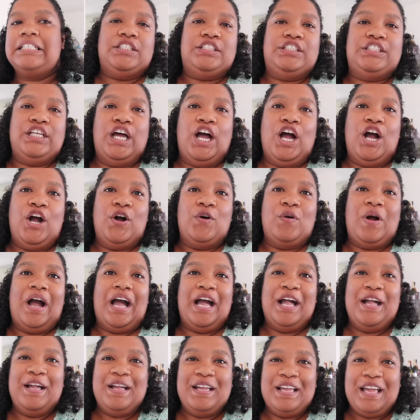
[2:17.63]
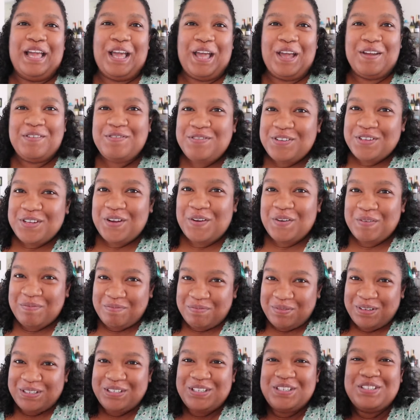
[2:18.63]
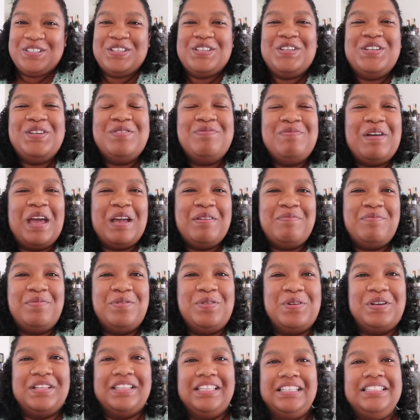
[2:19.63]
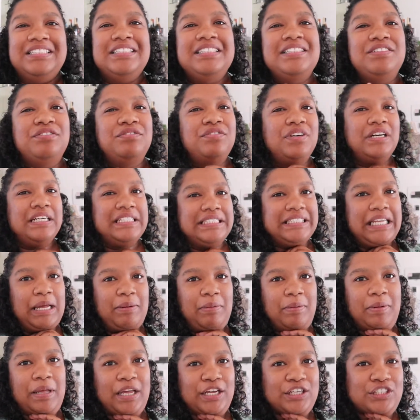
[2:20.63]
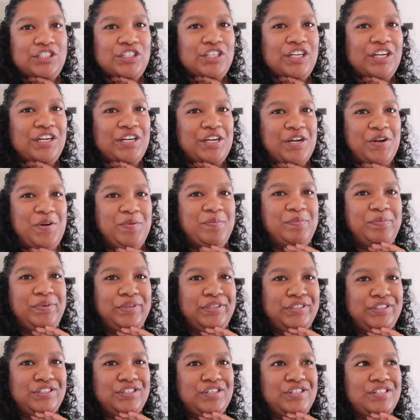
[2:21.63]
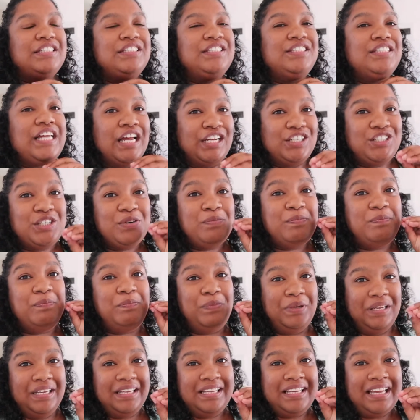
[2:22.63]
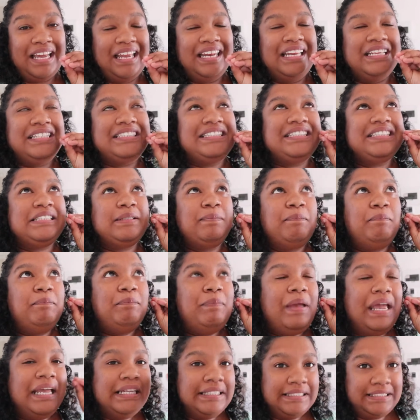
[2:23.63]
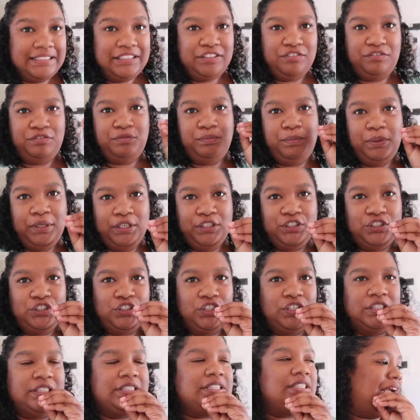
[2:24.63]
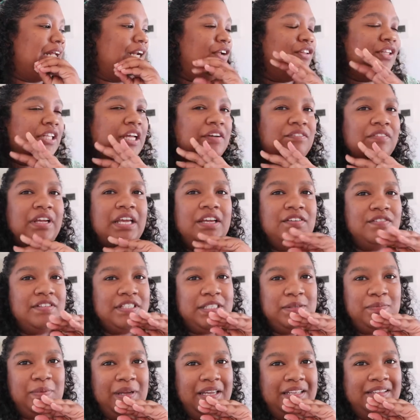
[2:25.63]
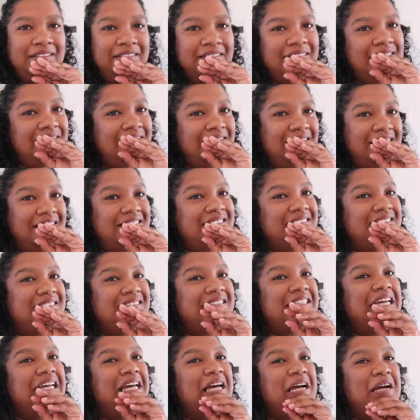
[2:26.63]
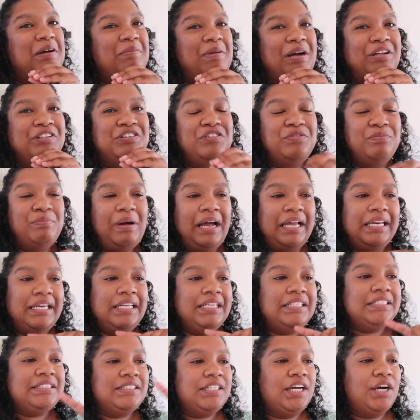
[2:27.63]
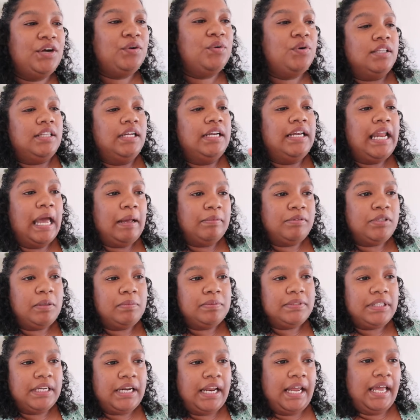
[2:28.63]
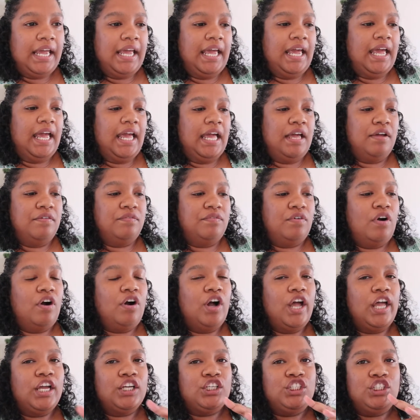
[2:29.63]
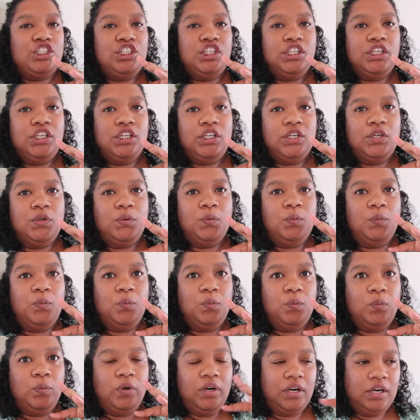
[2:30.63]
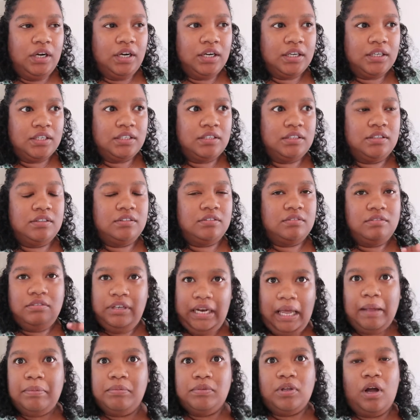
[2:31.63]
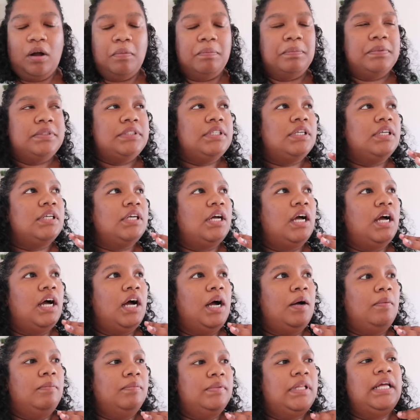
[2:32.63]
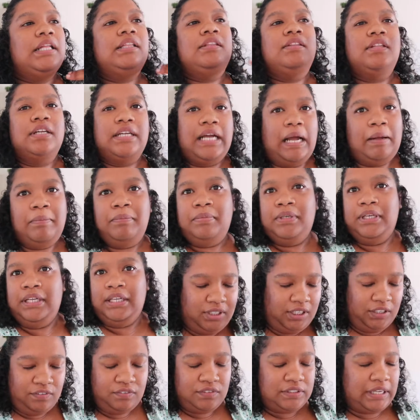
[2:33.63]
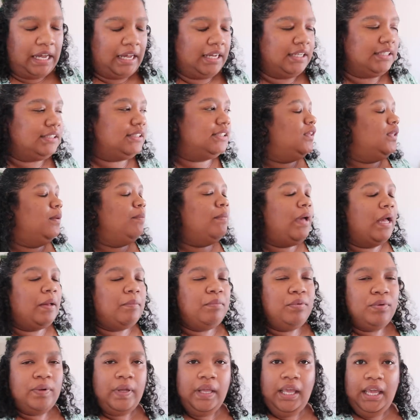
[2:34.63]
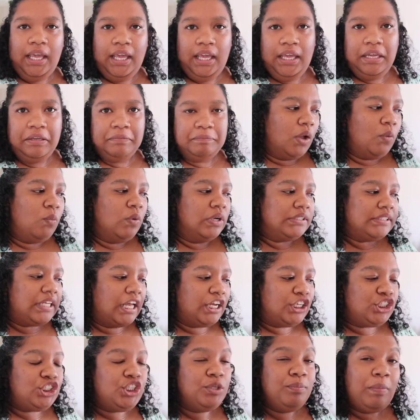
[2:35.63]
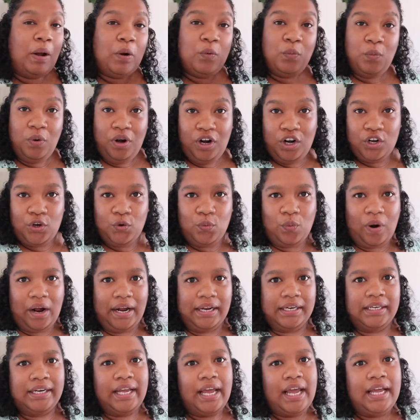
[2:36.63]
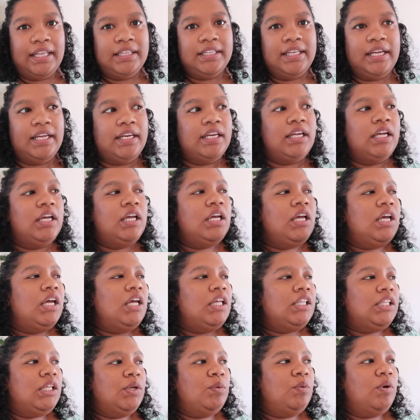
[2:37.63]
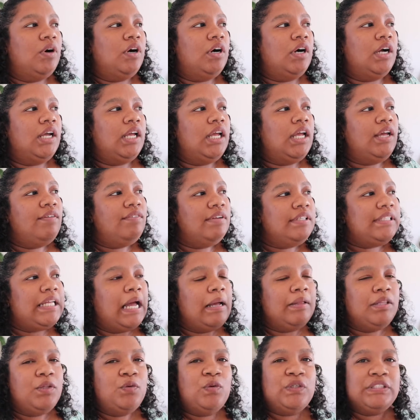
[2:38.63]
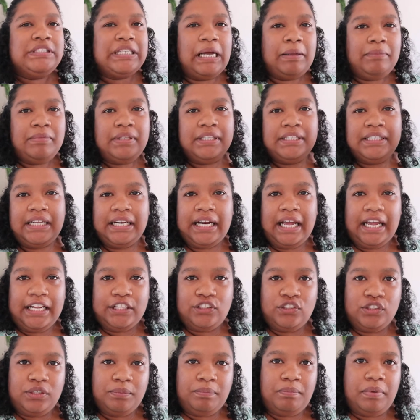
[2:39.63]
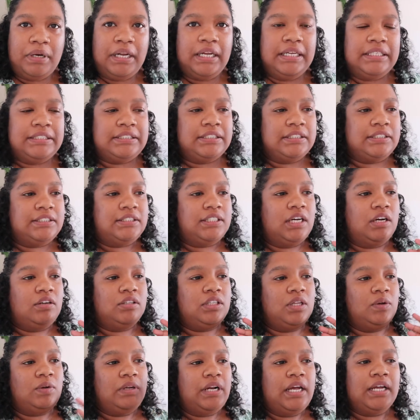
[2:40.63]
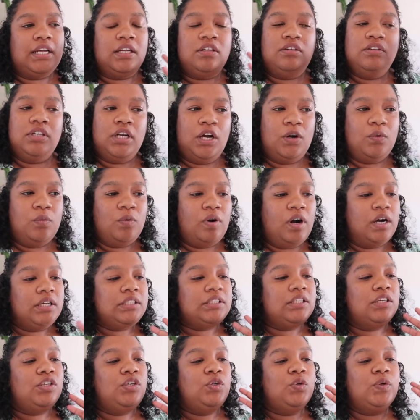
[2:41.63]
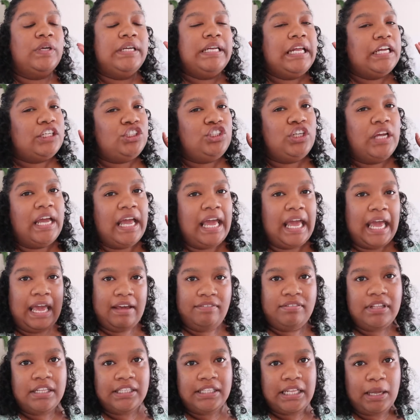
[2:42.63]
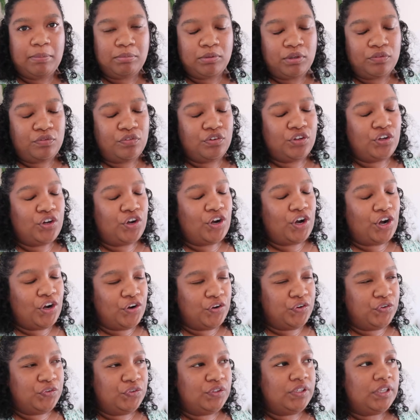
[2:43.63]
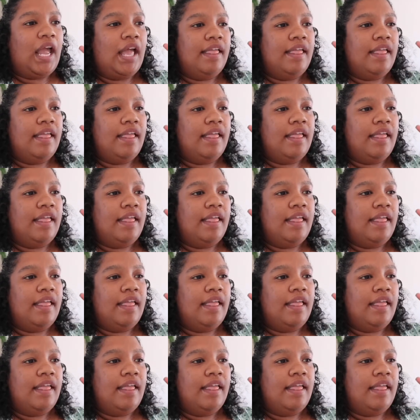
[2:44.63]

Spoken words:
So I have to go and purchase a new MacBook. This is the first time I'm actually gonna go and purchase such a big and expensive purchase. I don't think I've ever spent this amount of money. So the laptops that I have are actually work laptops that the company gives us. The MacBook Air was actually my work one, and then they were, every time there was something that I had to replace, and so they were like, you know what, you can actually have that laptop for your own.